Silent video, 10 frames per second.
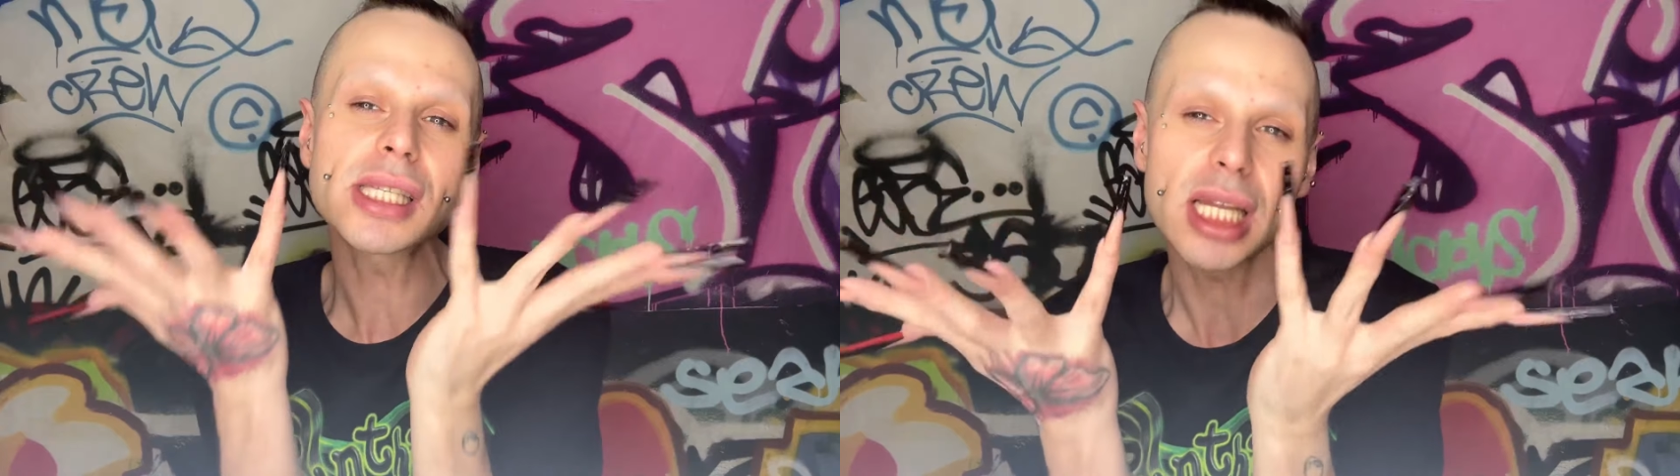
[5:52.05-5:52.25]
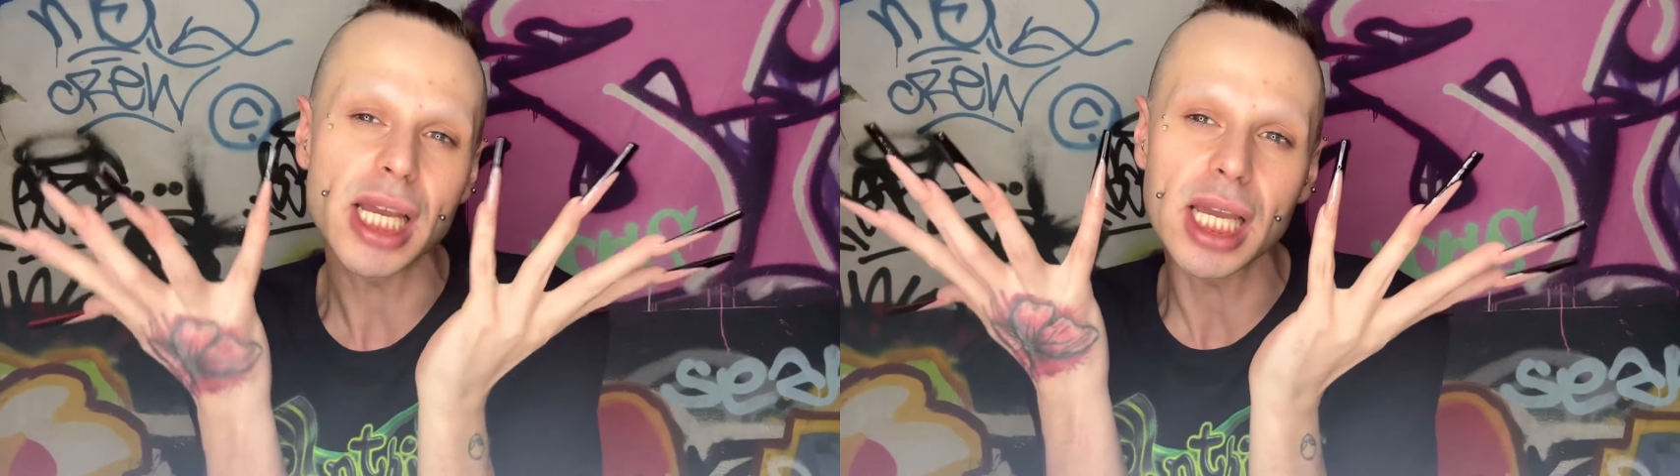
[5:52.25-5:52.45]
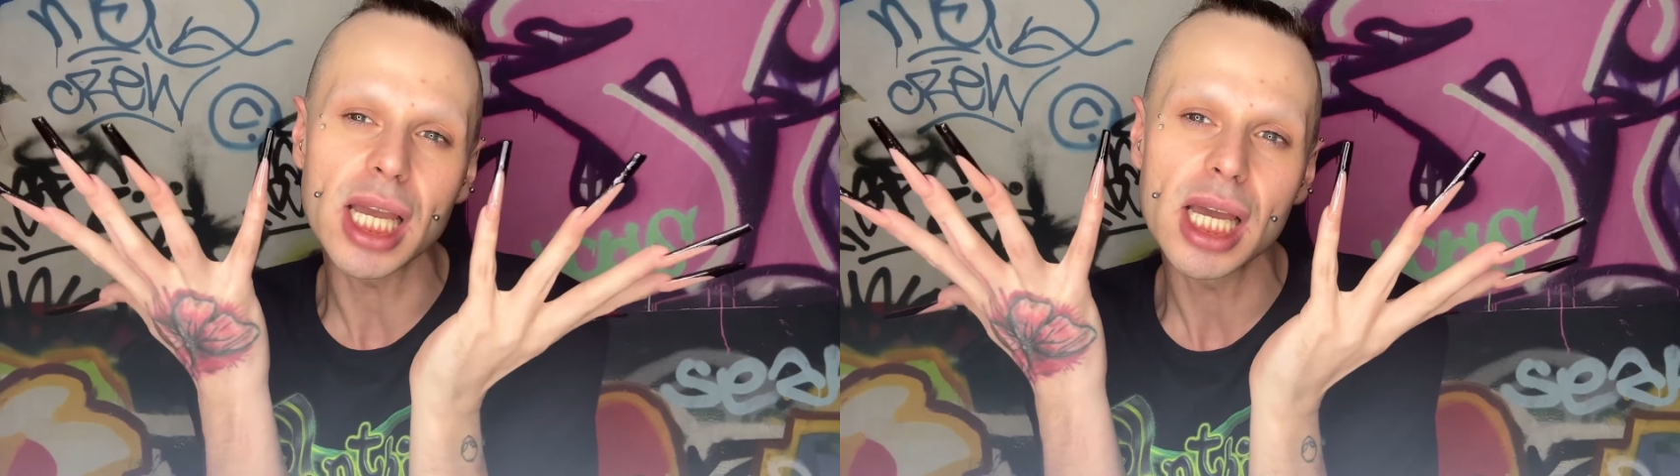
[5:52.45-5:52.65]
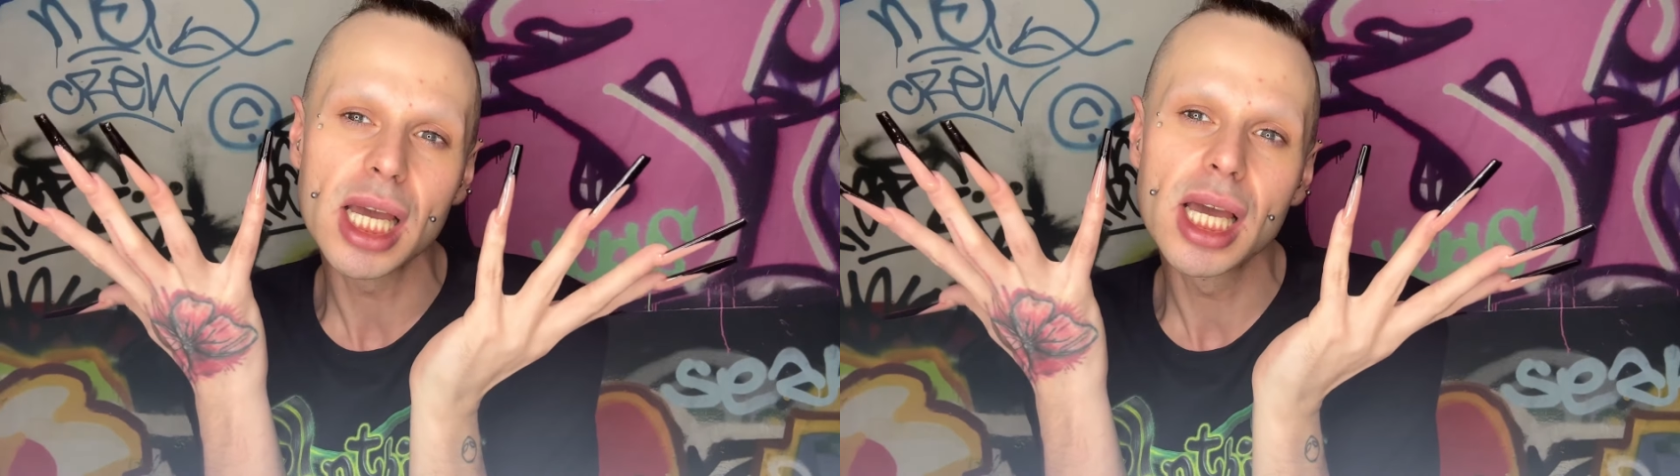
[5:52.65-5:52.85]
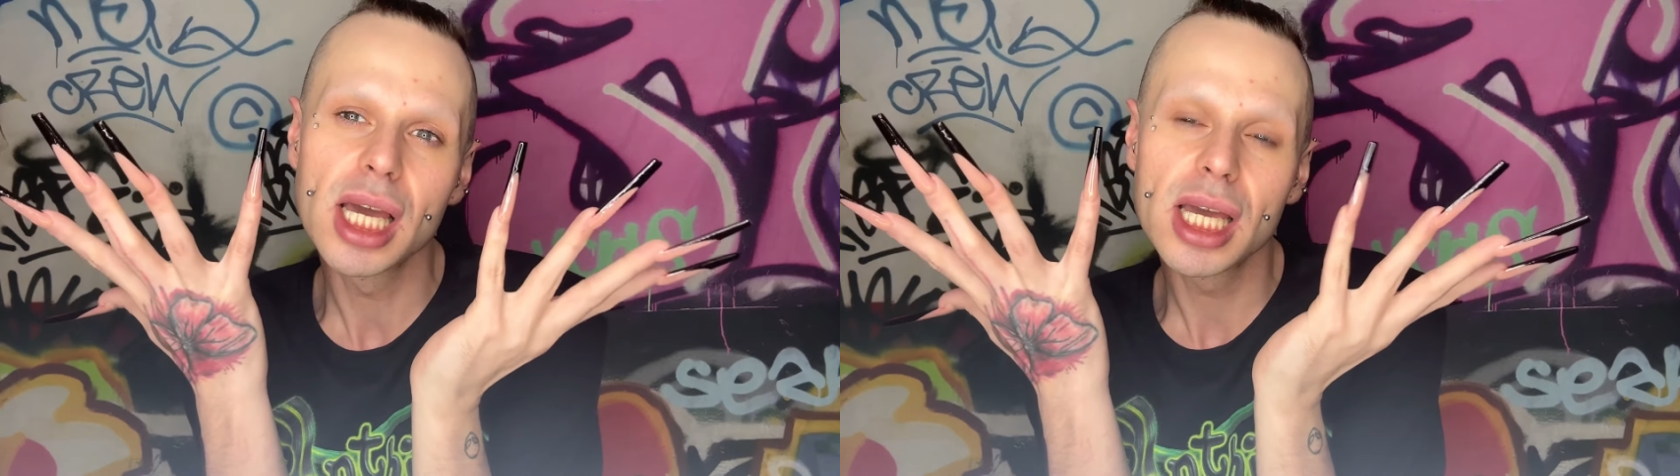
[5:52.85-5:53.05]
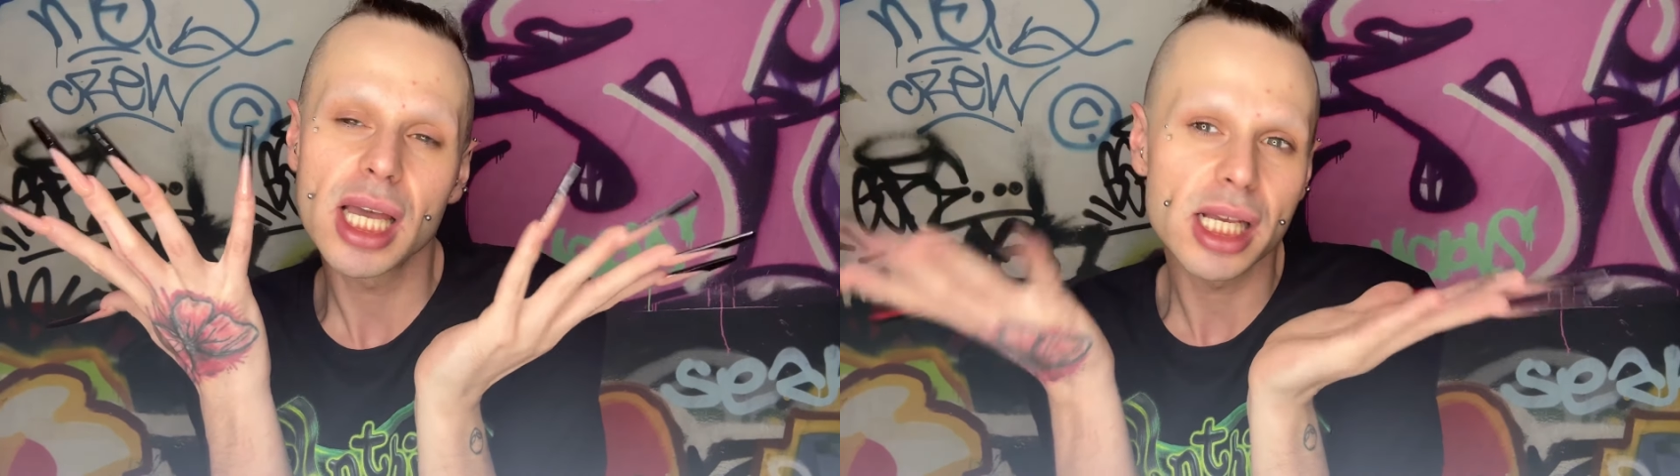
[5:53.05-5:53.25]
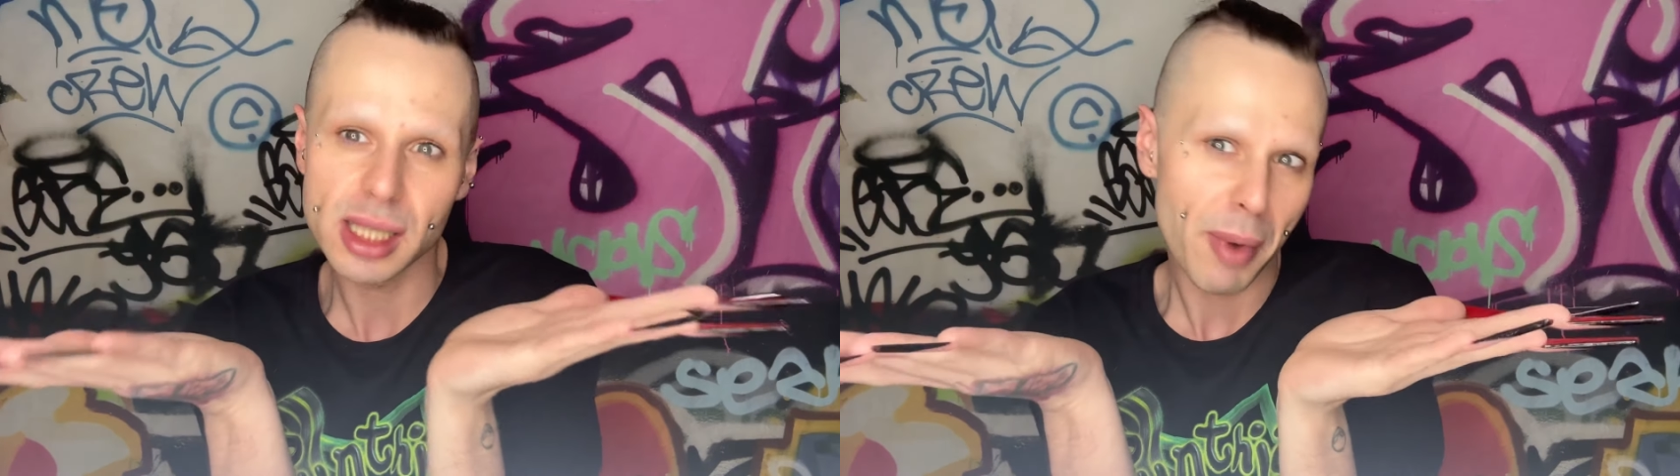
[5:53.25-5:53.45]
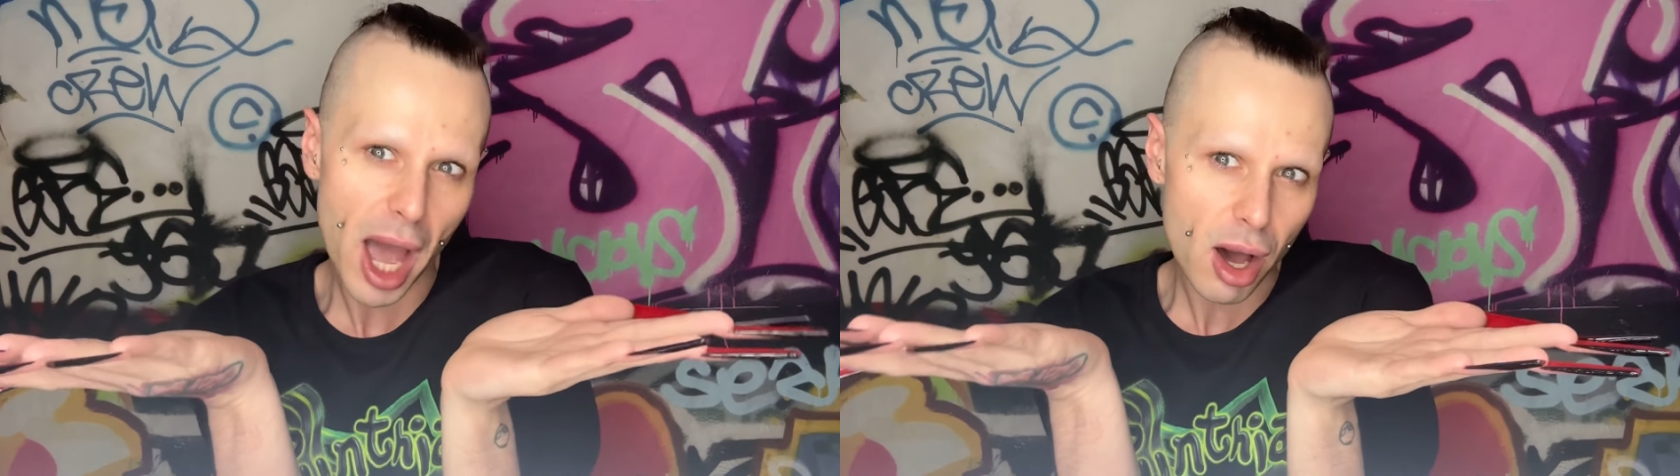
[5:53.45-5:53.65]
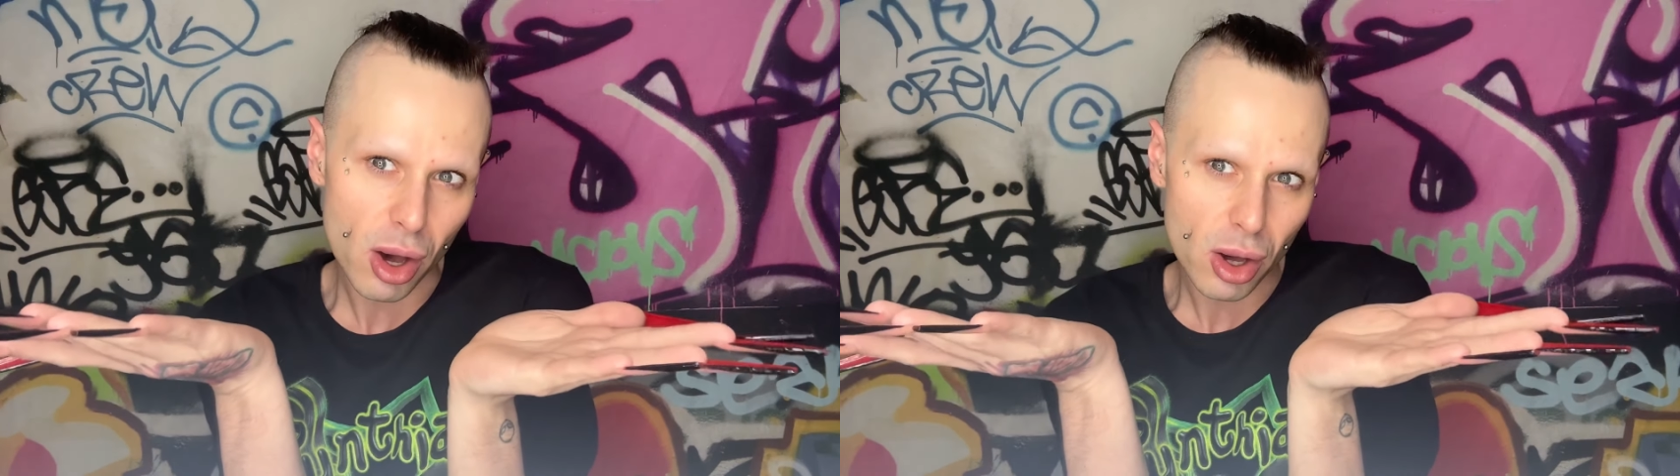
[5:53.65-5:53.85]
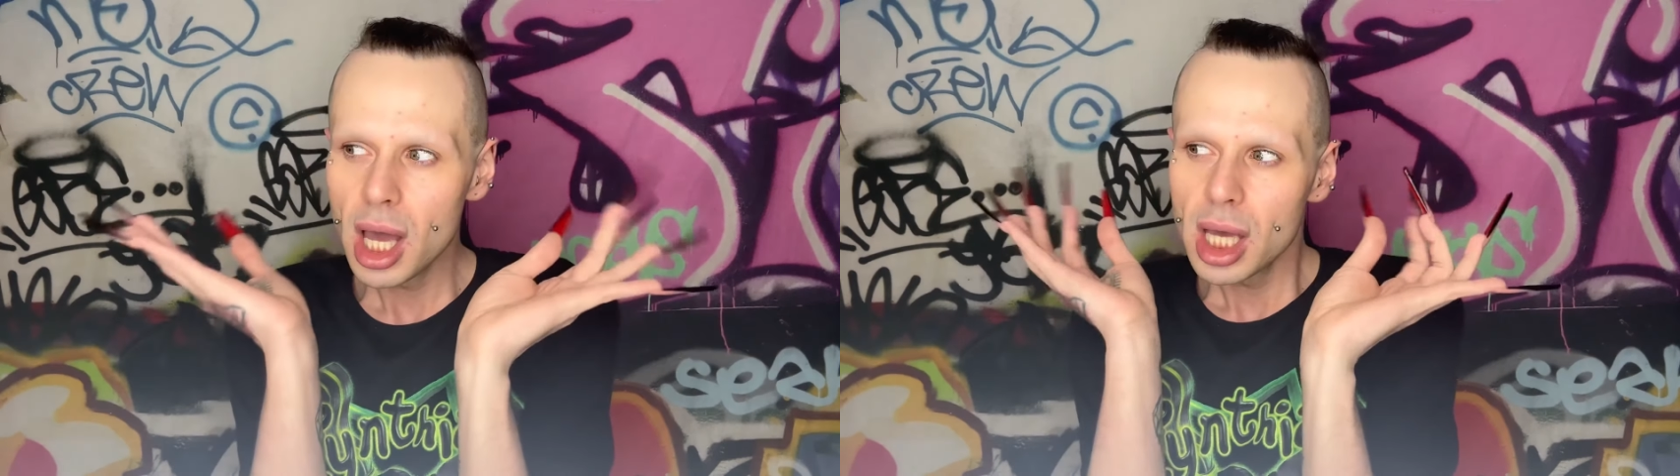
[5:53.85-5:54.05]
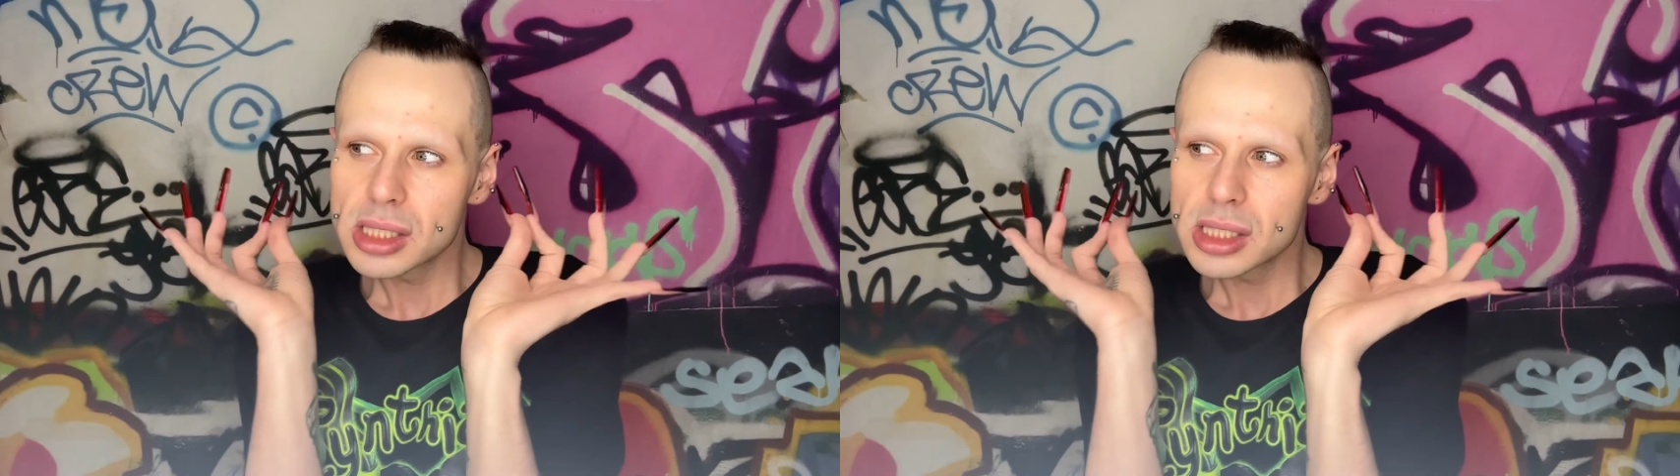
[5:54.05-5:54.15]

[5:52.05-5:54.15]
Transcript: sinning is about.